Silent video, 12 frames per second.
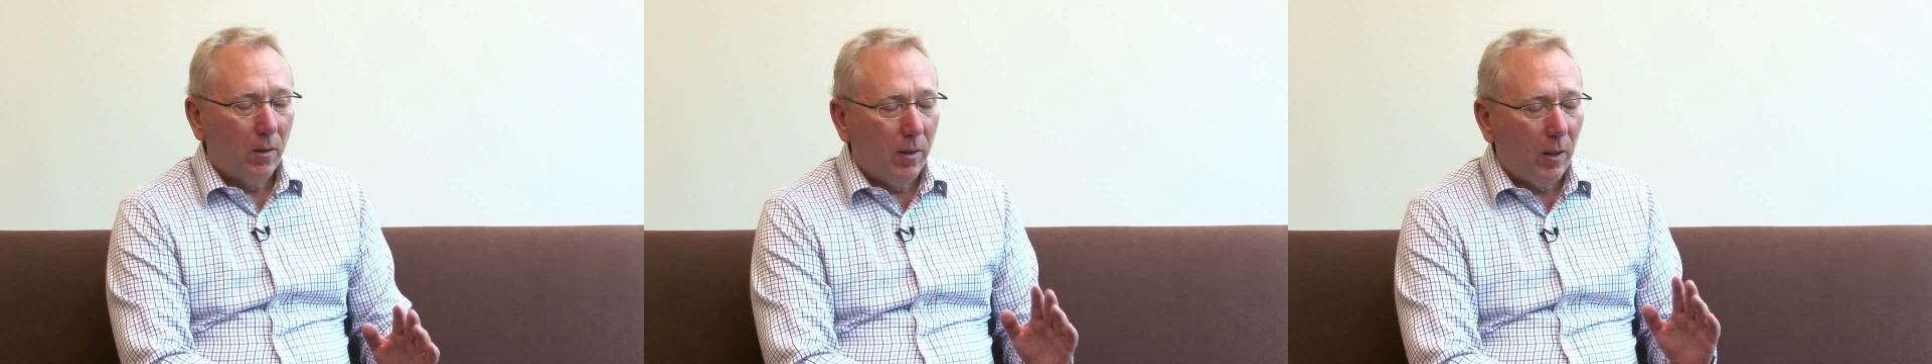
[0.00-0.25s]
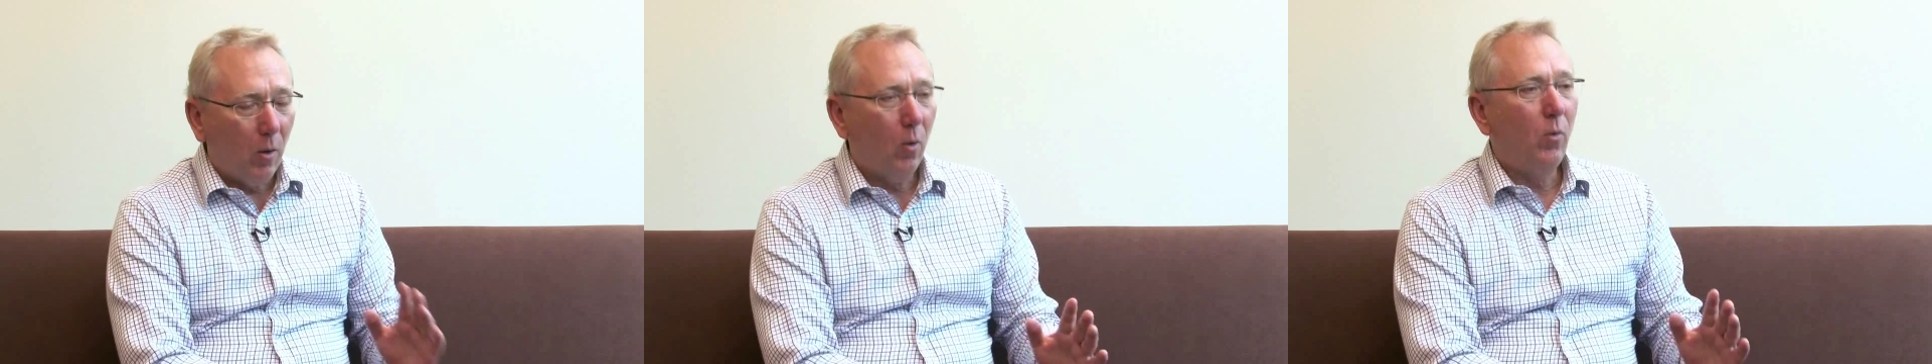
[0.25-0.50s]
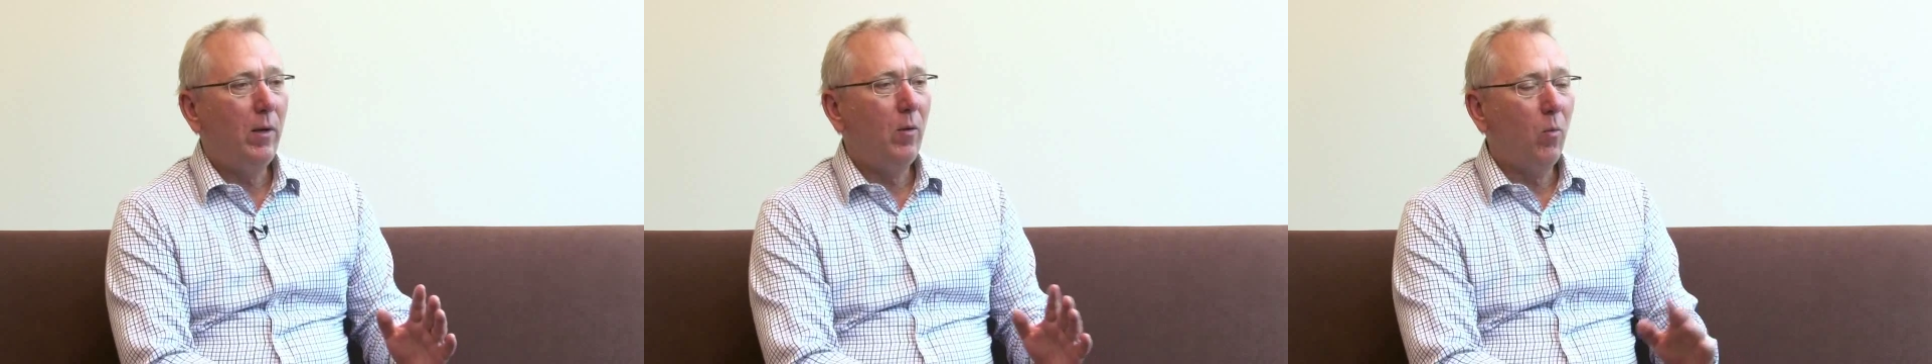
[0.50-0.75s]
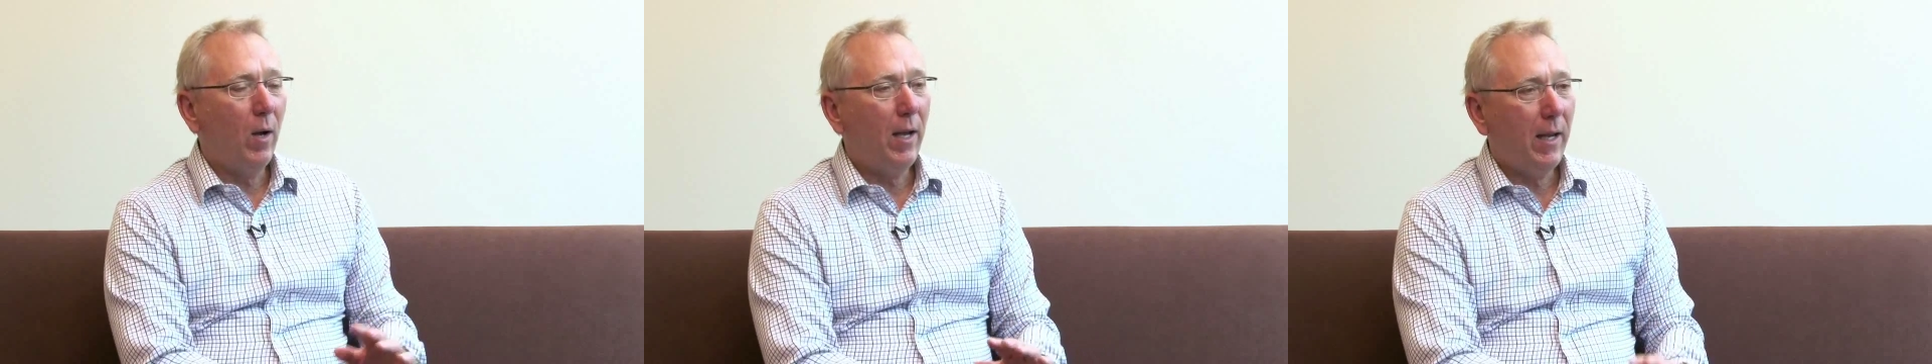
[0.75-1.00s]
The only
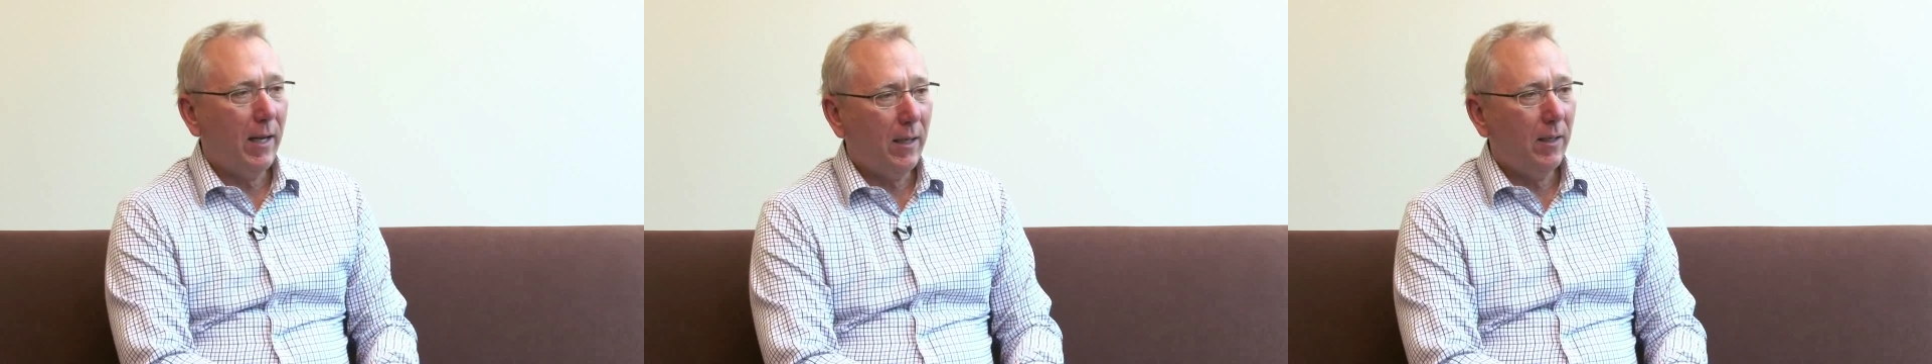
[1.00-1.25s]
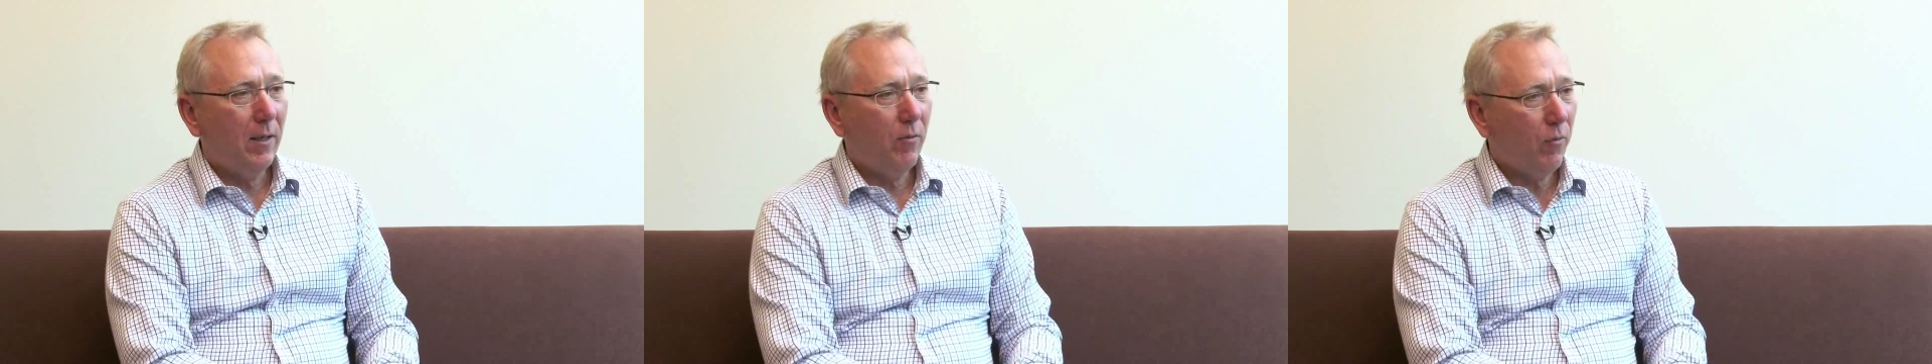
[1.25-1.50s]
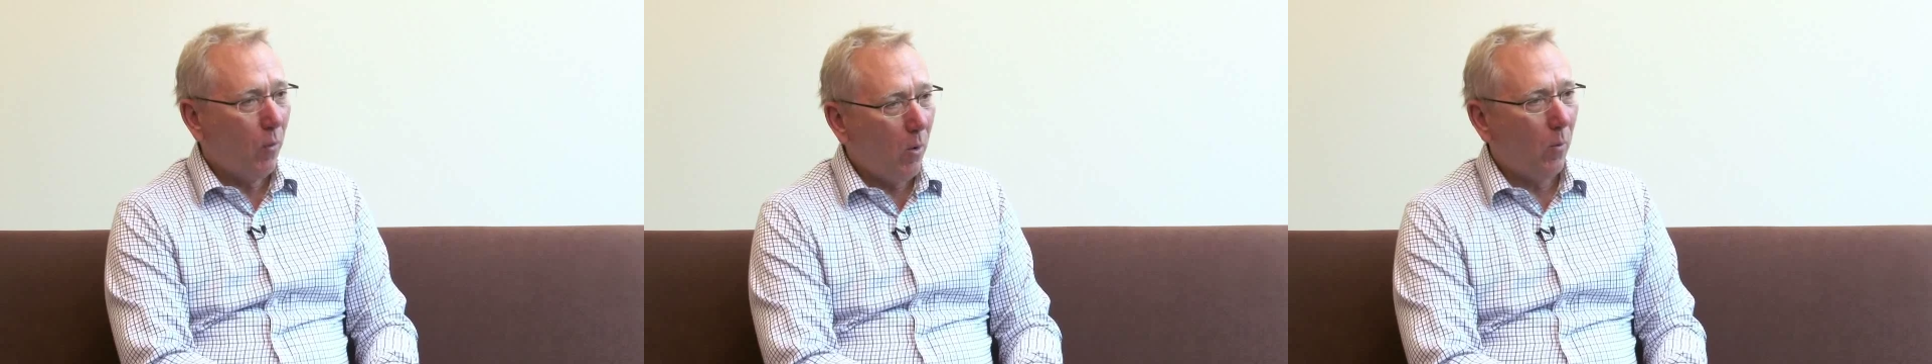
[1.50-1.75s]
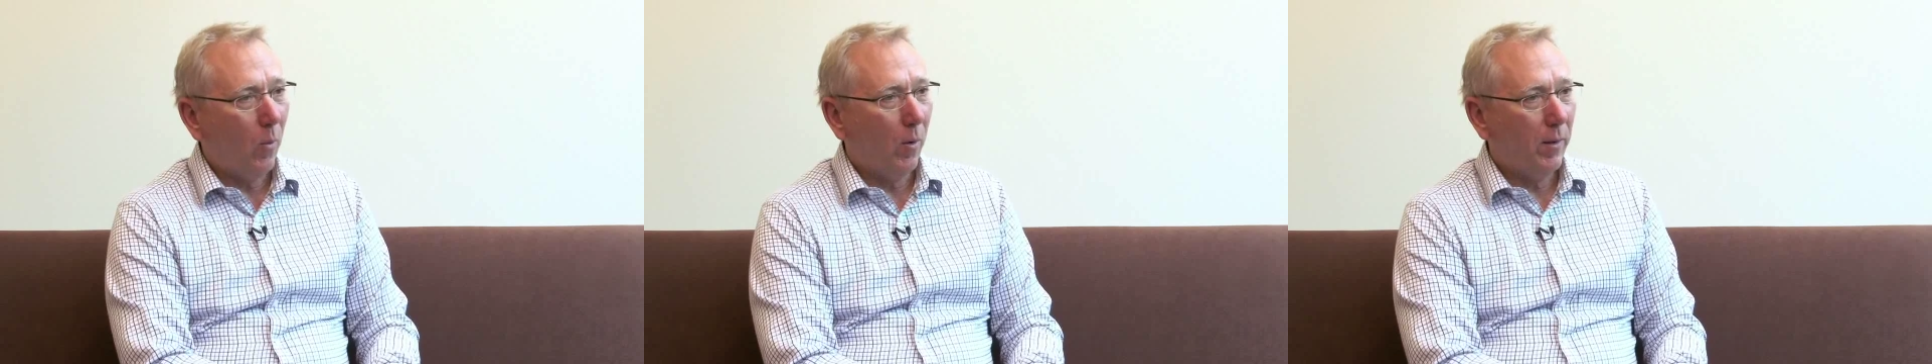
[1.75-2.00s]
way
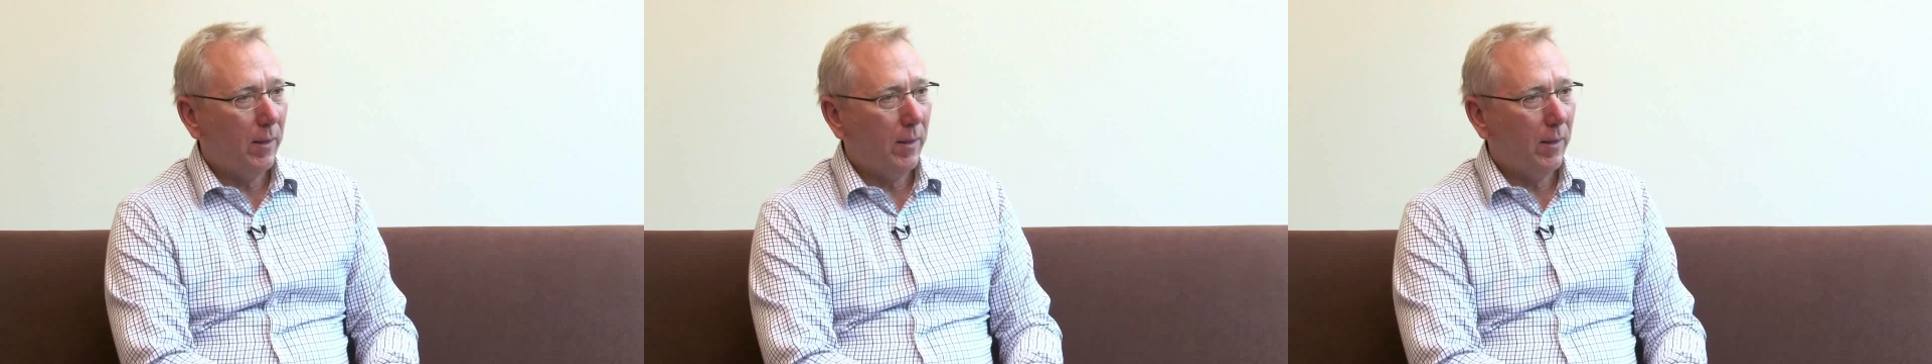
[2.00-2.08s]
forward